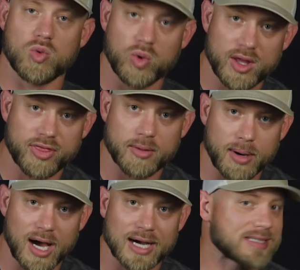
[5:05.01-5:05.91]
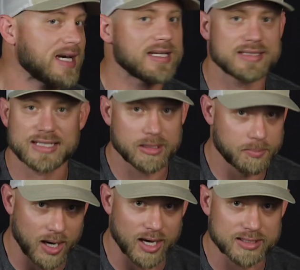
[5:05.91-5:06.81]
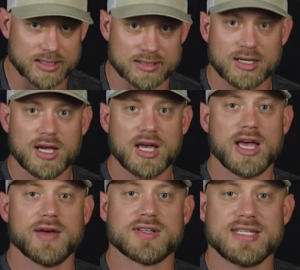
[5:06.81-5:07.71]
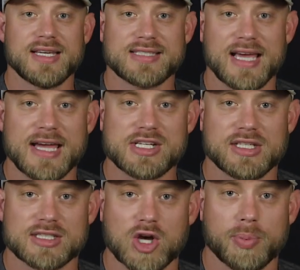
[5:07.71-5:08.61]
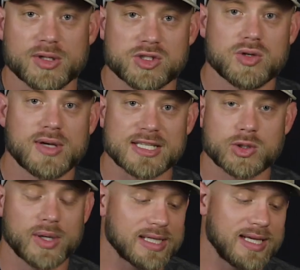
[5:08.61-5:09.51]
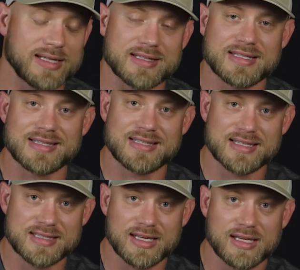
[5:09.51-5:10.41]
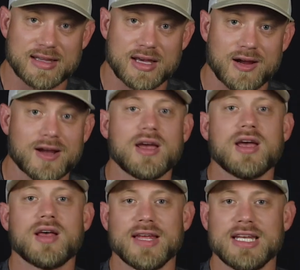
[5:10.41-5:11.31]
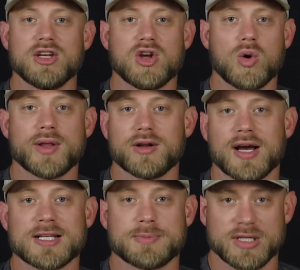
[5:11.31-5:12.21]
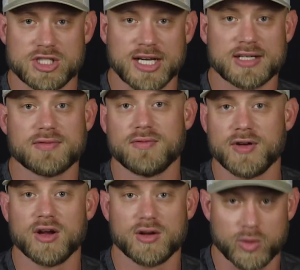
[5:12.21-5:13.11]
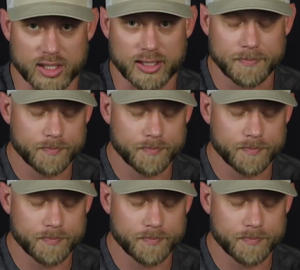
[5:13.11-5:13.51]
with the box, not inside the box. Because if a TSA agent needs to open the suitcase quickly and then sees this sitting in there, they need to know whether or not it's been checked very quickly.